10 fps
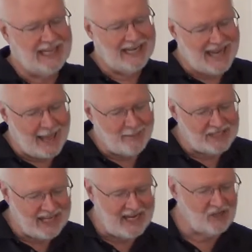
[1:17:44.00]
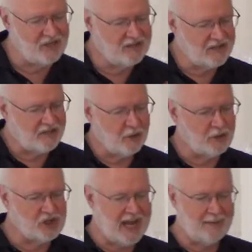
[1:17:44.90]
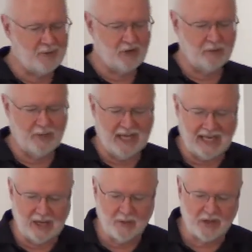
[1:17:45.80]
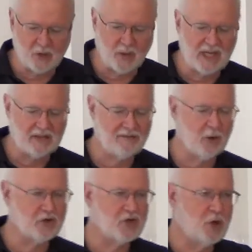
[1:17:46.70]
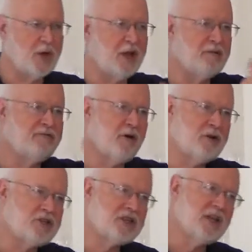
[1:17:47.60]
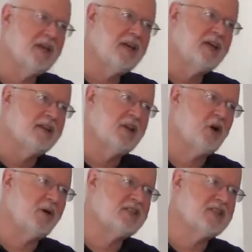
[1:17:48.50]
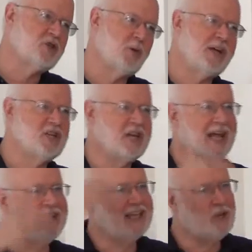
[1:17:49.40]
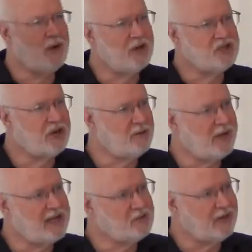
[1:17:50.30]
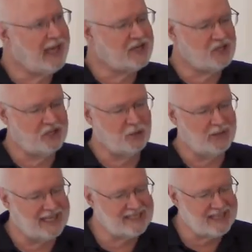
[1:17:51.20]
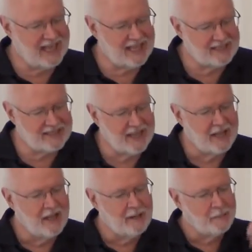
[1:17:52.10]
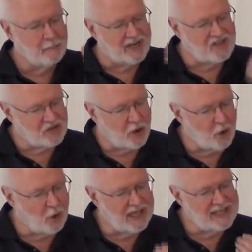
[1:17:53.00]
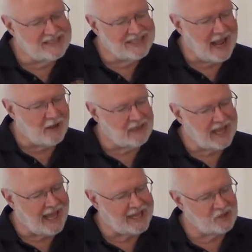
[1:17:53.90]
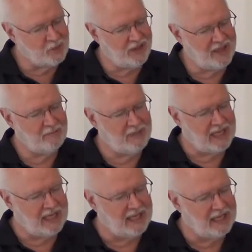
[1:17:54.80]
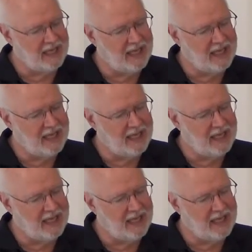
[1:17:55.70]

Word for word: in Lamentations, the third chapter, beginning with the 20th verse, you hear first the current situation and then you hear Jeremiah's reaction to it. He says, My soul is downcast within me.